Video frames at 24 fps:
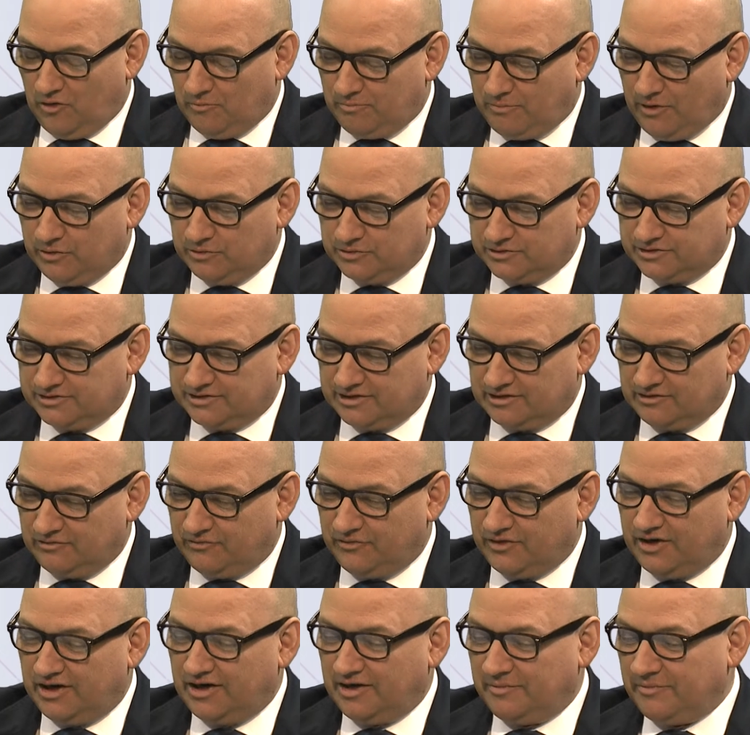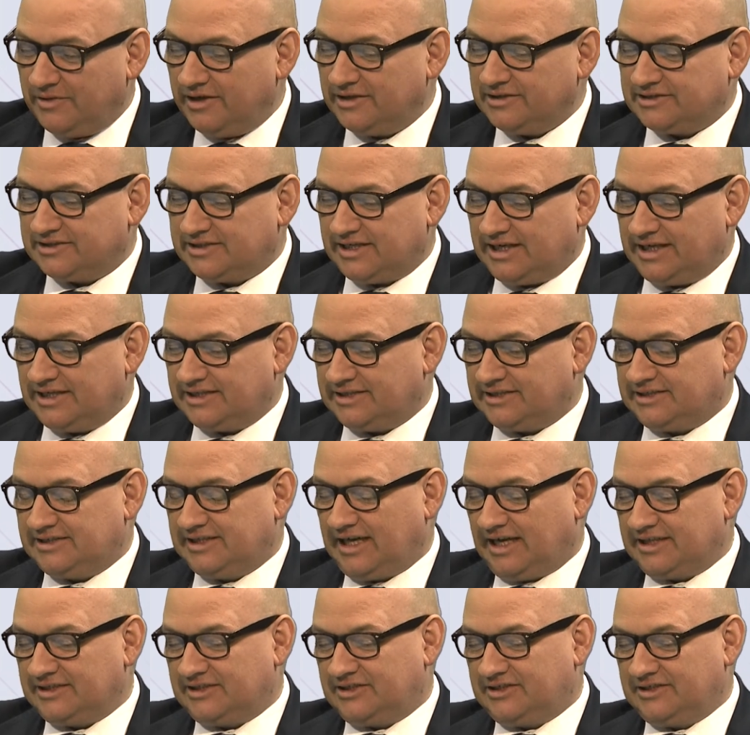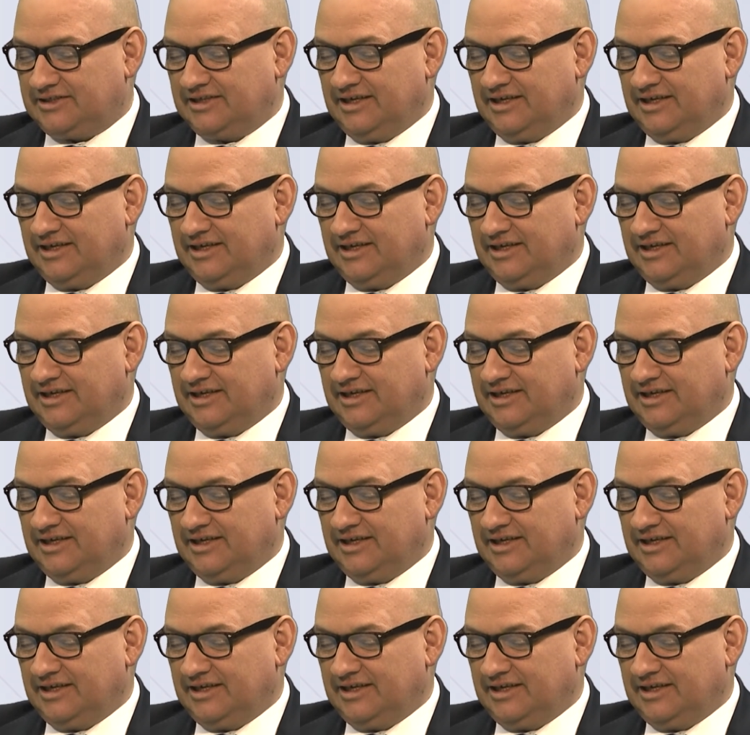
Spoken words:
opposed the government said that